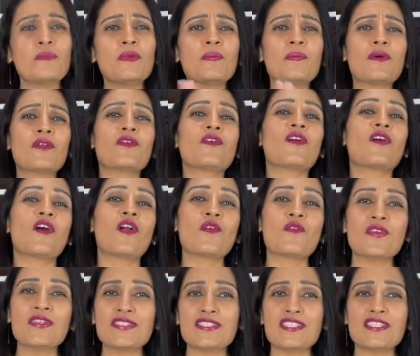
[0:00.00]
people who are
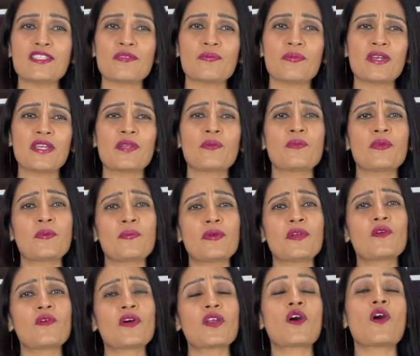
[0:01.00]
always inspiring,
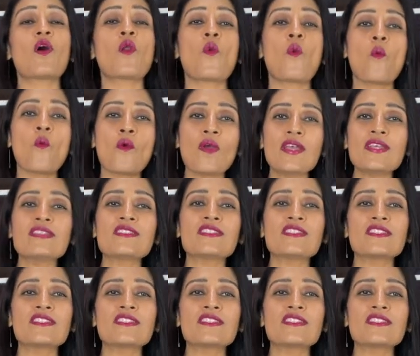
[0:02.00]
people who are always